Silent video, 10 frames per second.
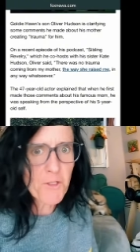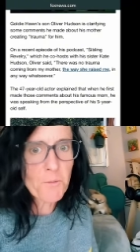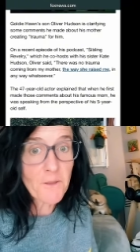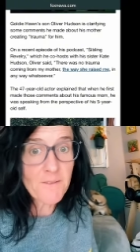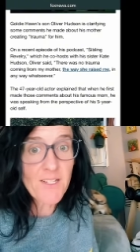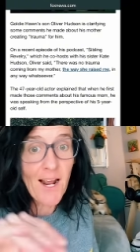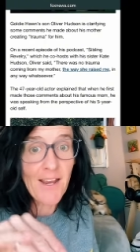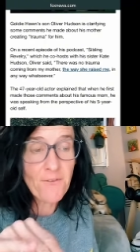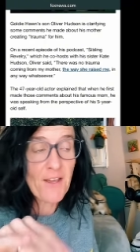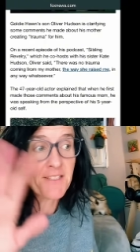who believes in
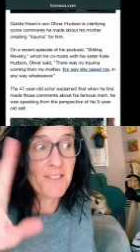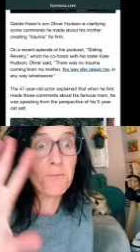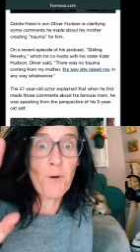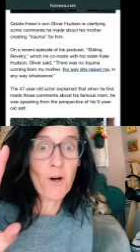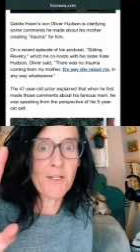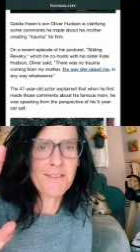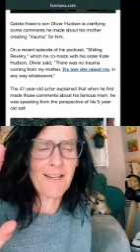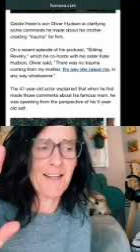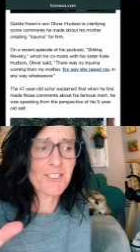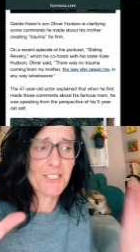IFS and parts, I
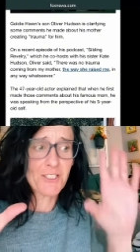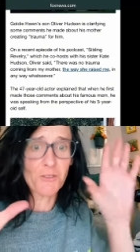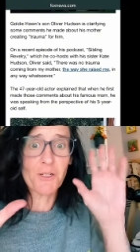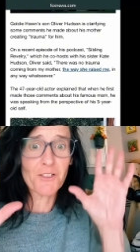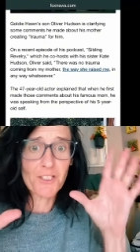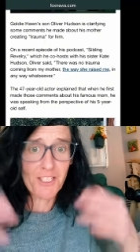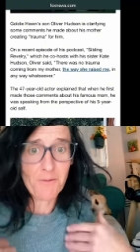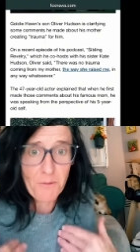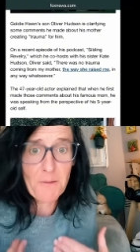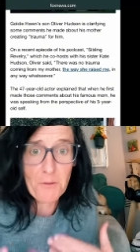actually do understand
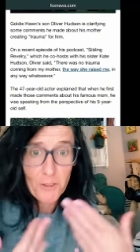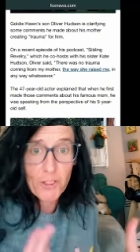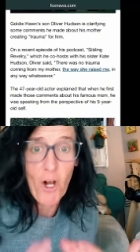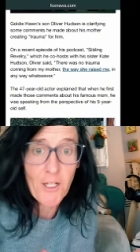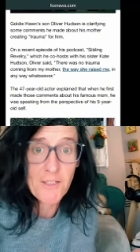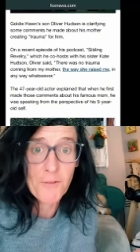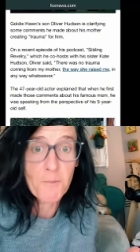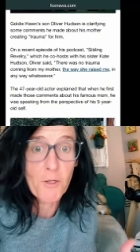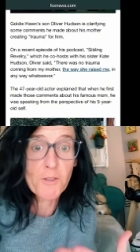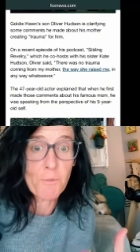when people are talking from
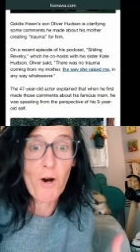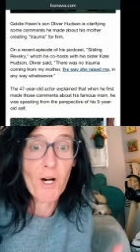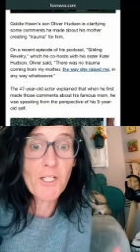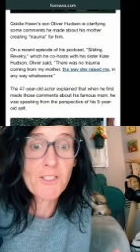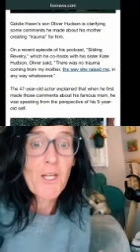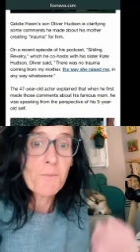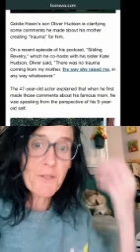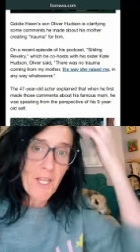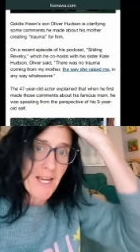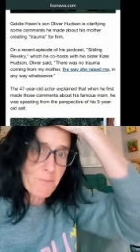those parts. But
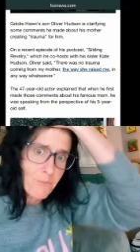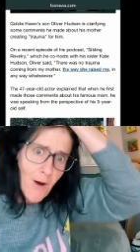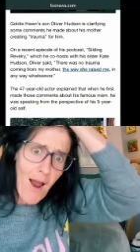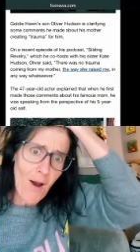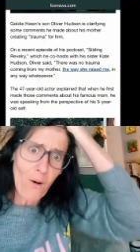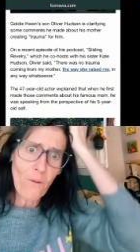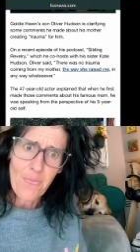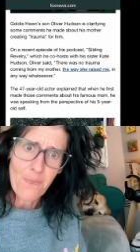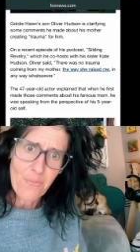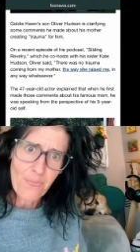like, bro,
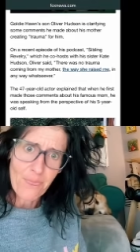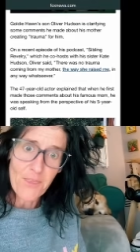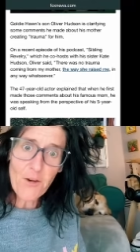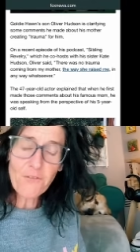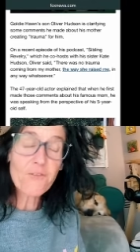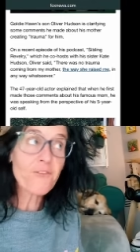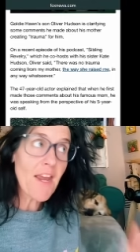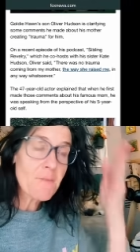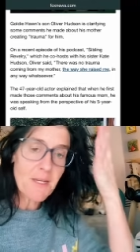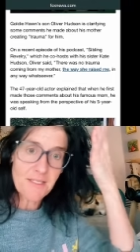you're
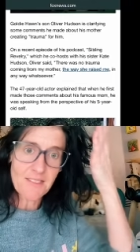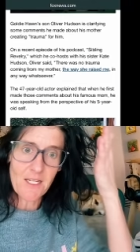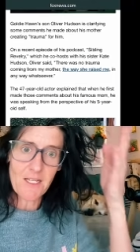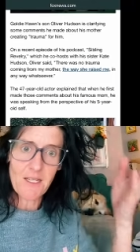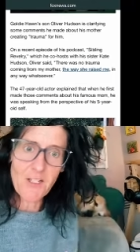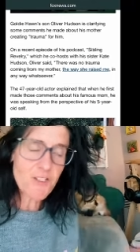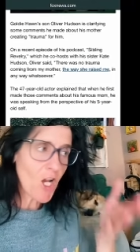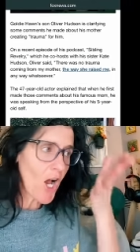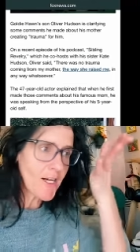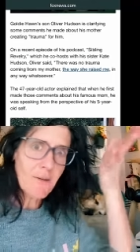famous. You're
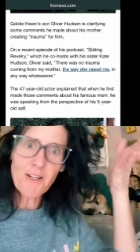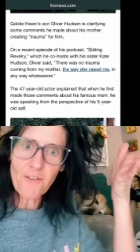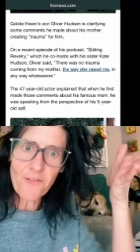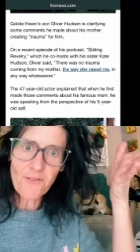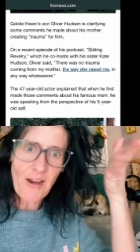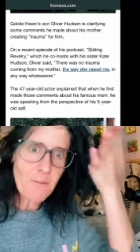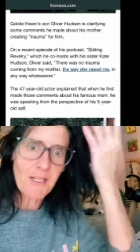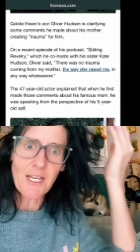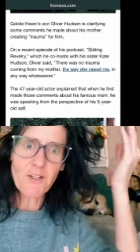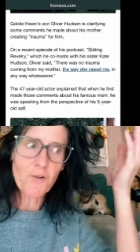talking about your
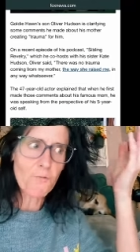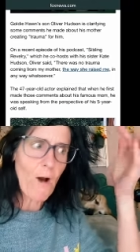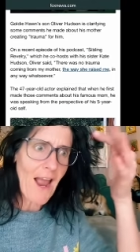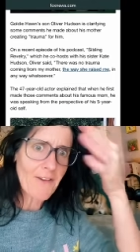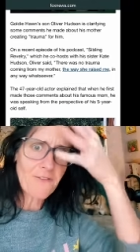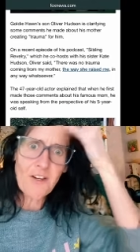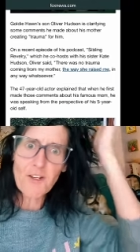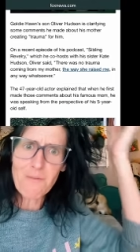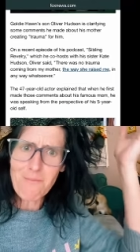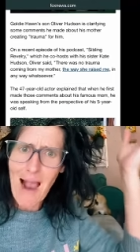family and your wife and
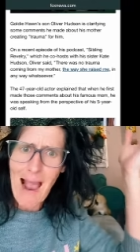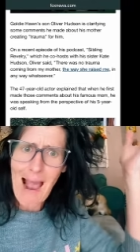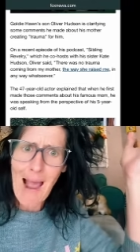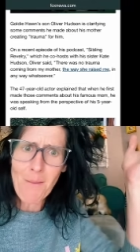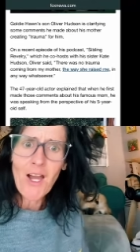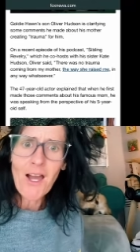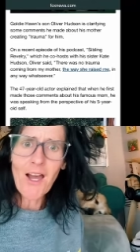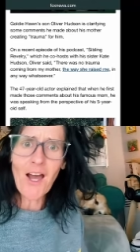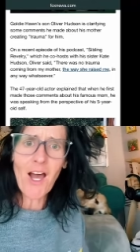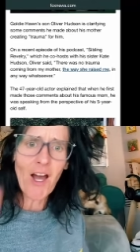your mom.
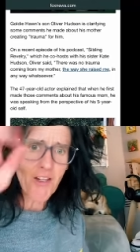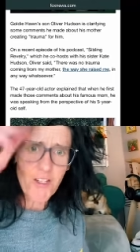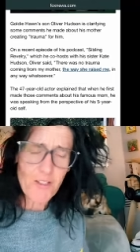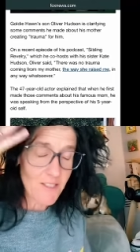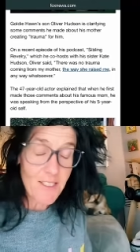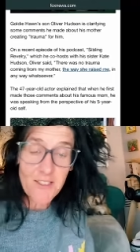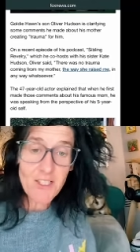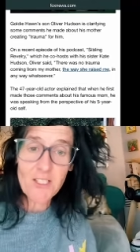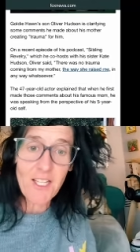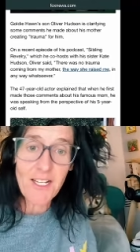Uh, he's
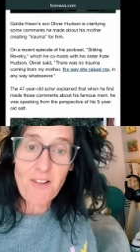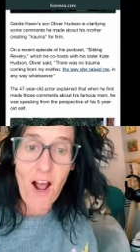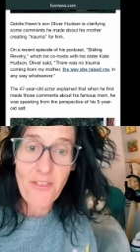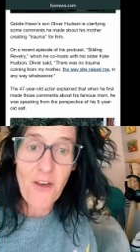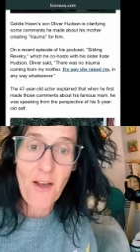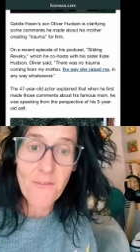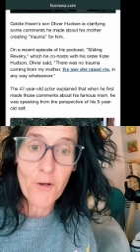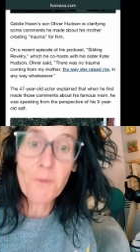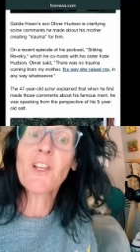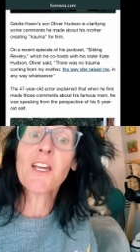just like not thoughtful.
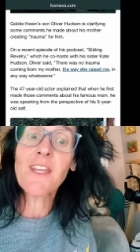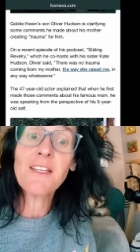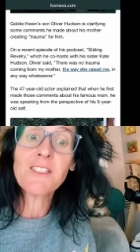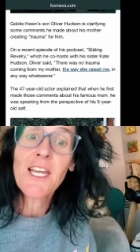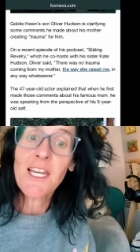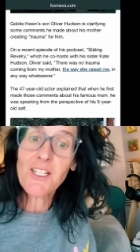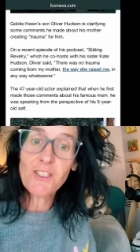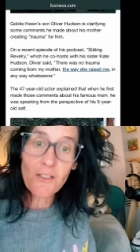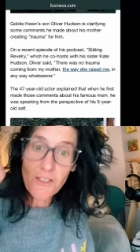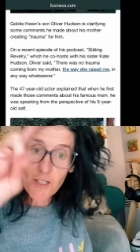But look at this. He's
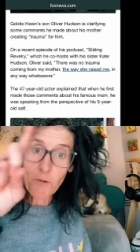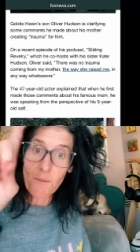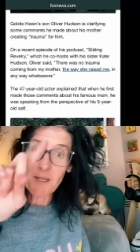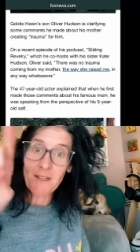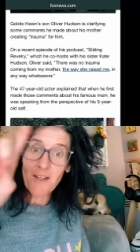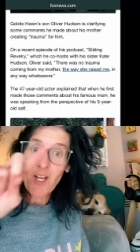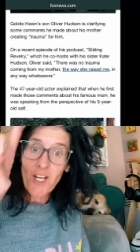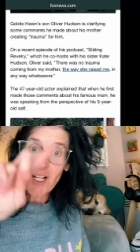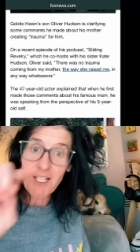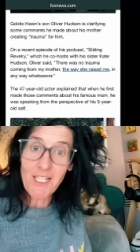used to women
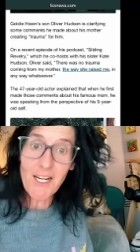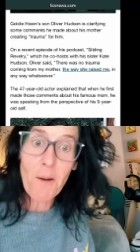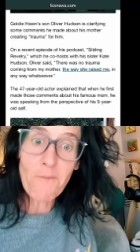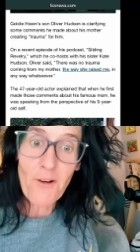cleaning up for